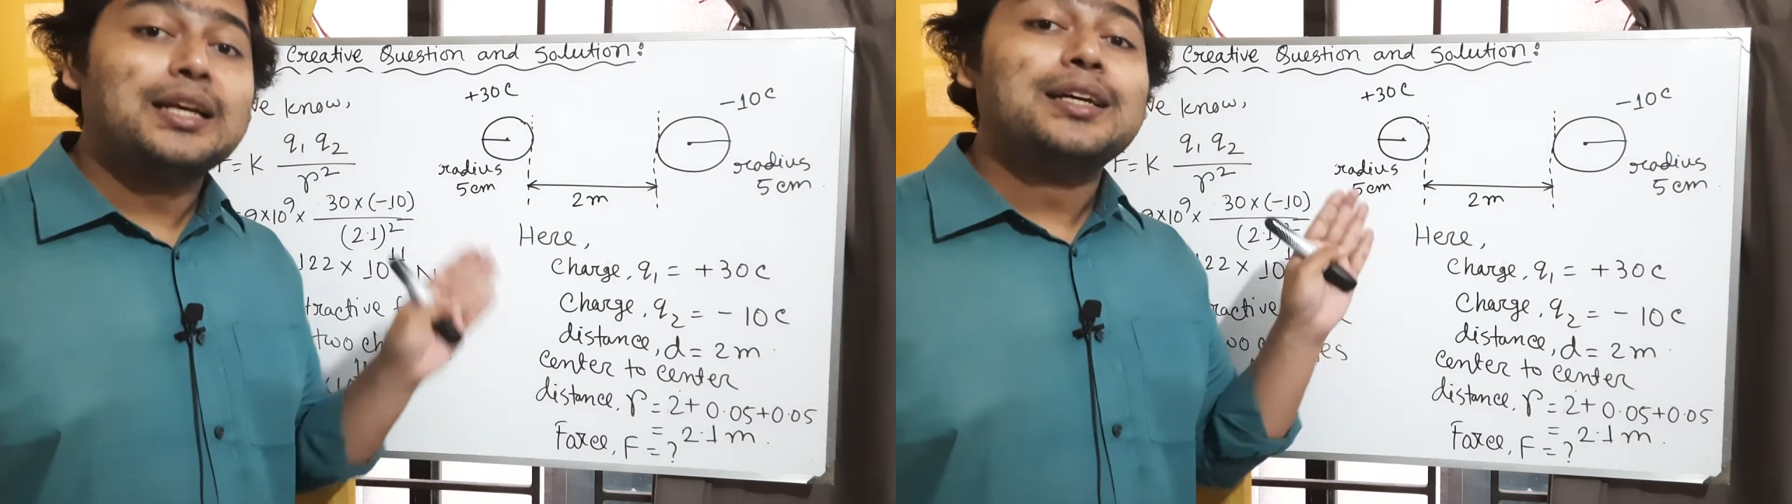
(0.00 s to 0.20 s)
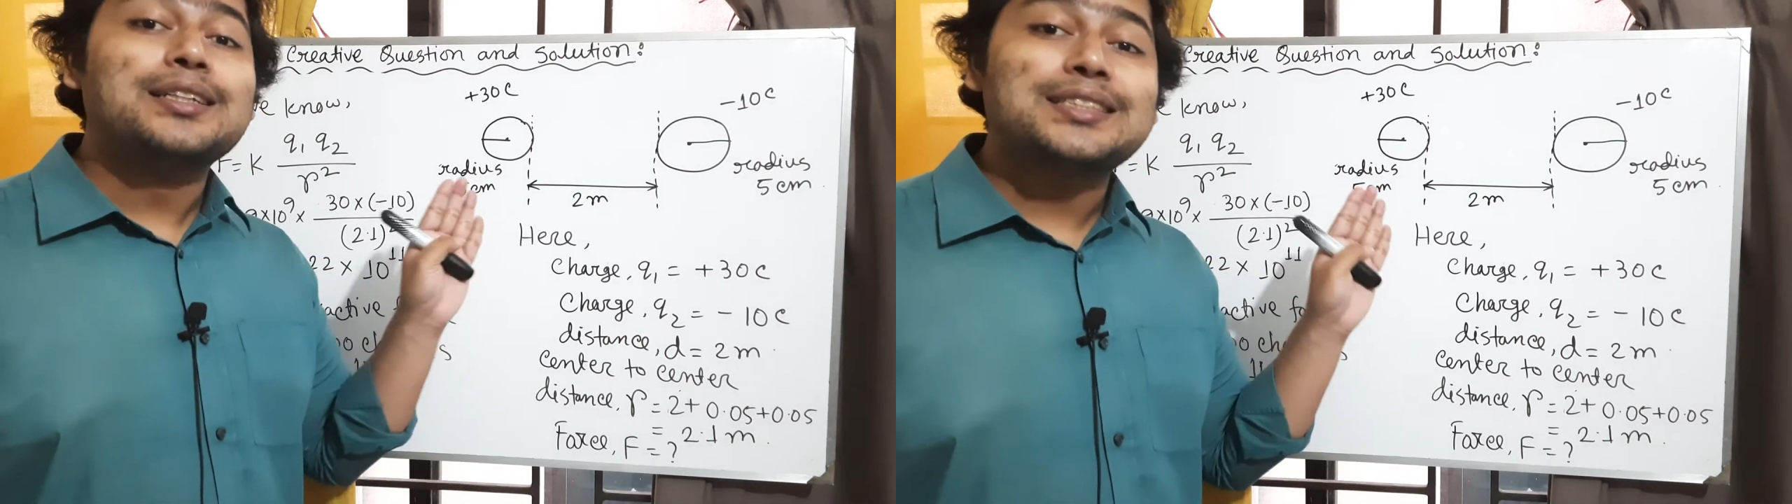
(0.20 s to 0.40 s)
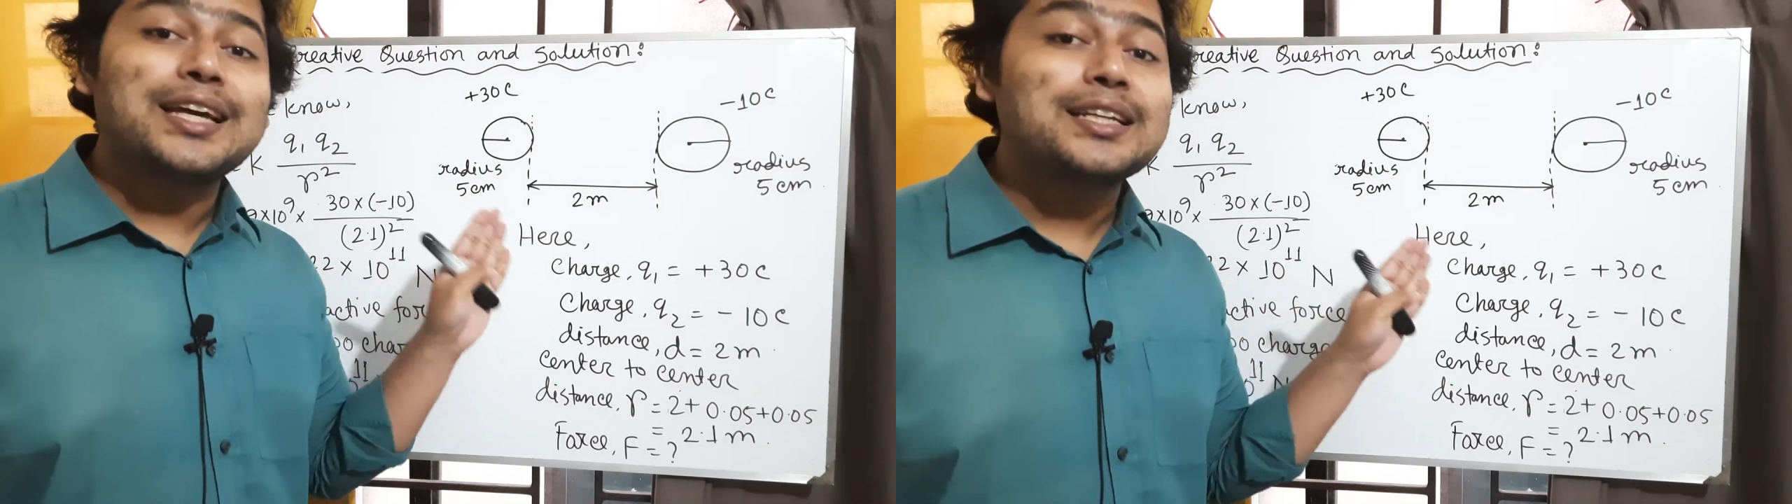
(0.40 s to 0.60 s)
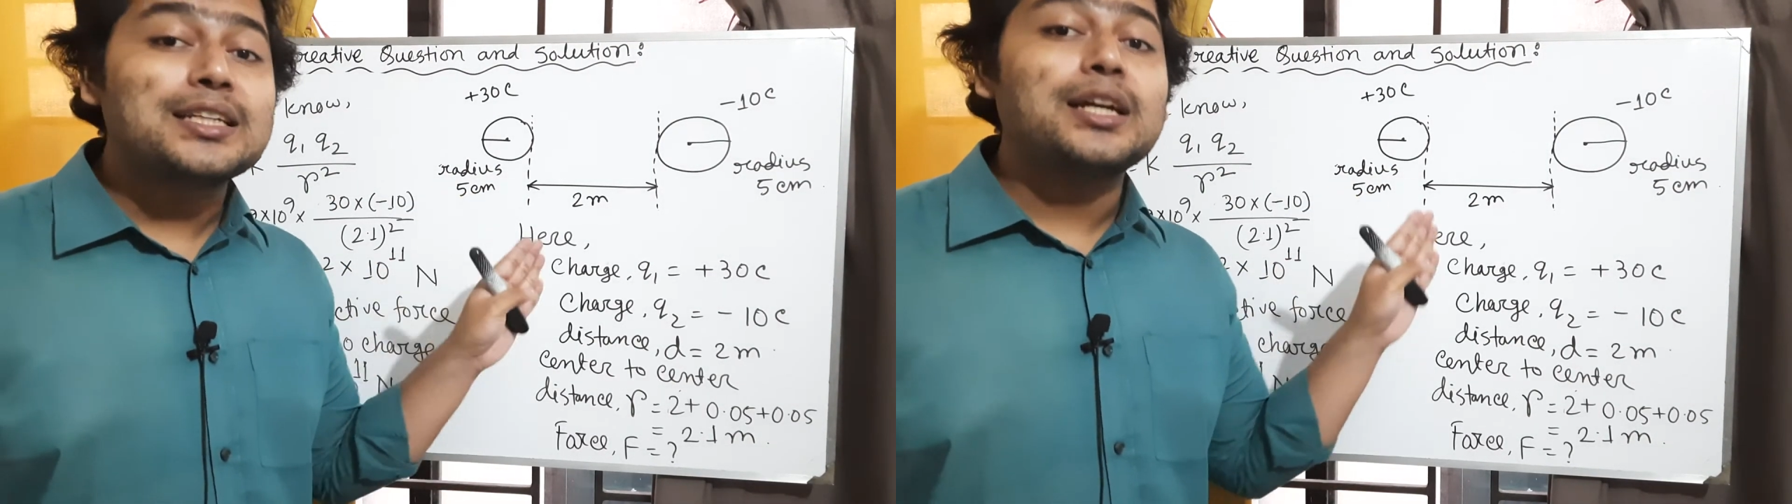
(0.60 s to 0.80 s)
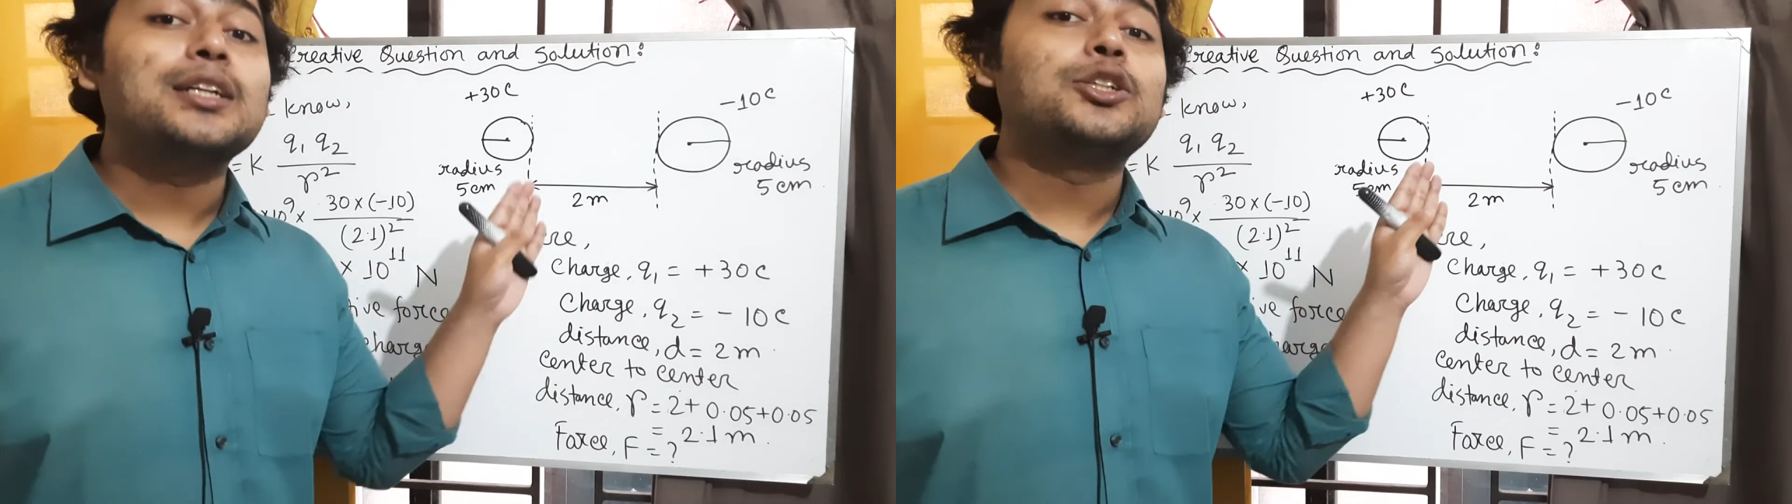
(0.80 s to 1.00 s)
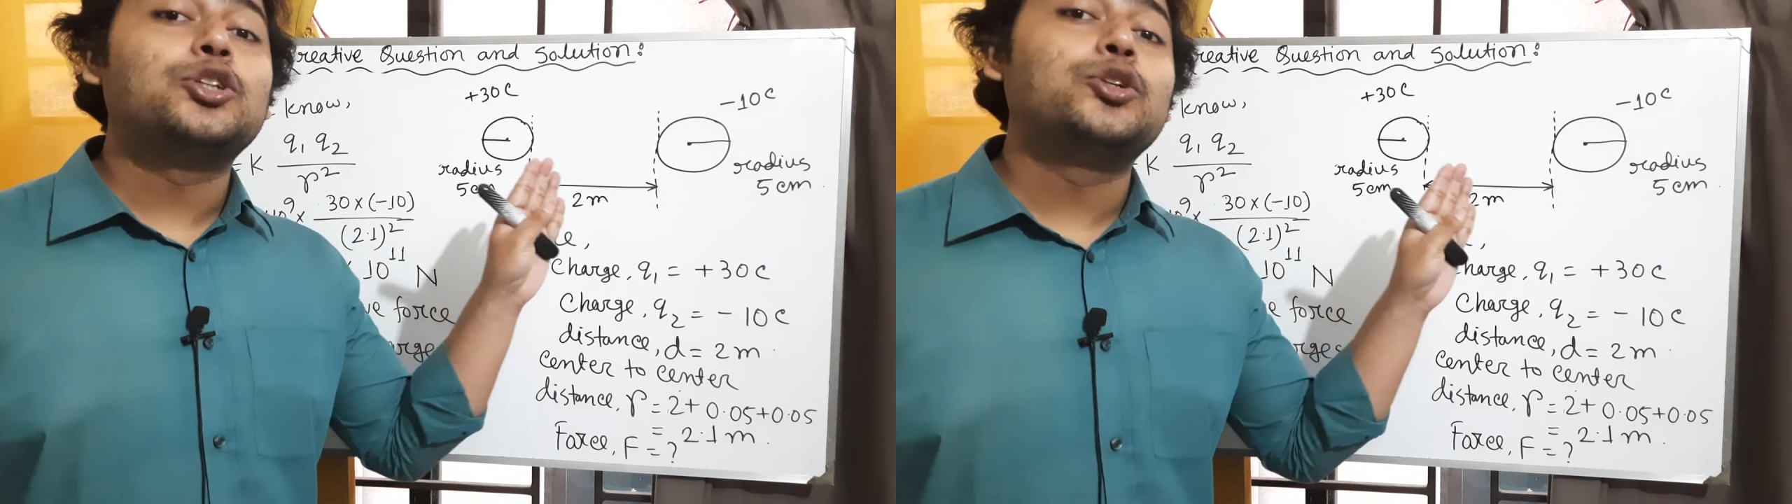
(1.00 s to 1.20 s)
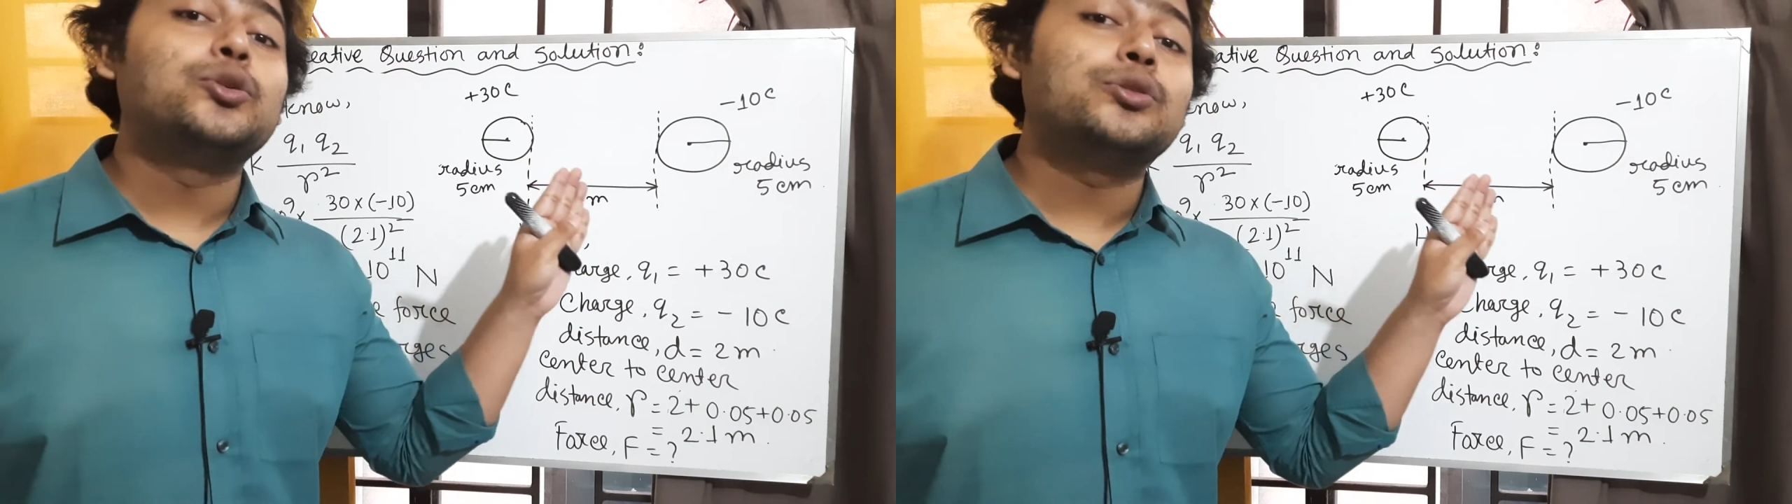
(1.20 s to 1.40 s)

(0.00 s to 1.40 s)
center to